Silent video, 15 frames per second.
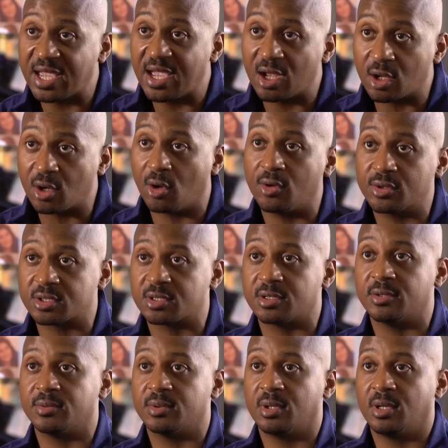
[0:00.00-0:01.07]
tech culture,
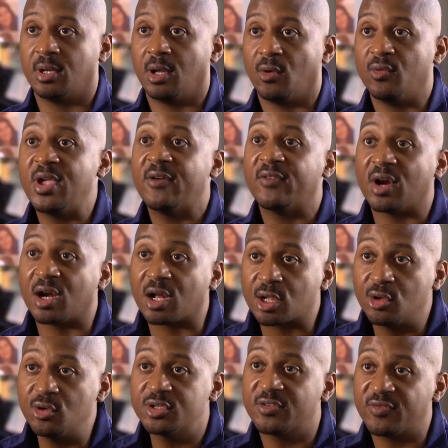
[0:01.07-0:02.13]
we have an
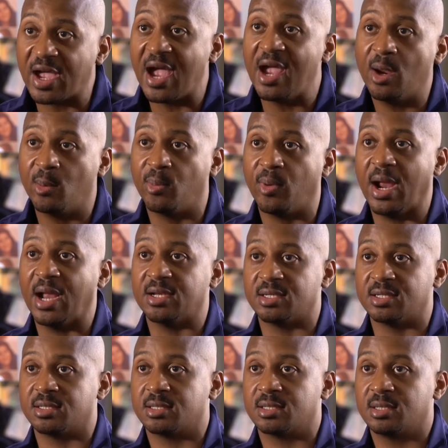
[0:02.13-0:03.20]
inclusive hiring
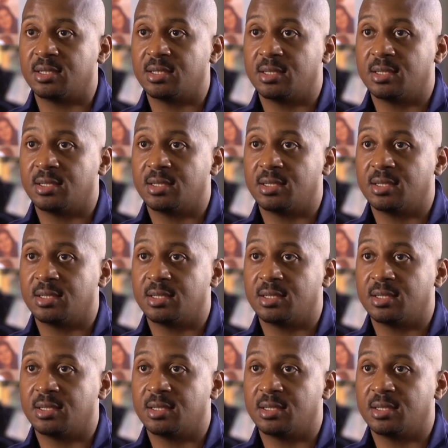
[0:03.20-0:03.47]
practice.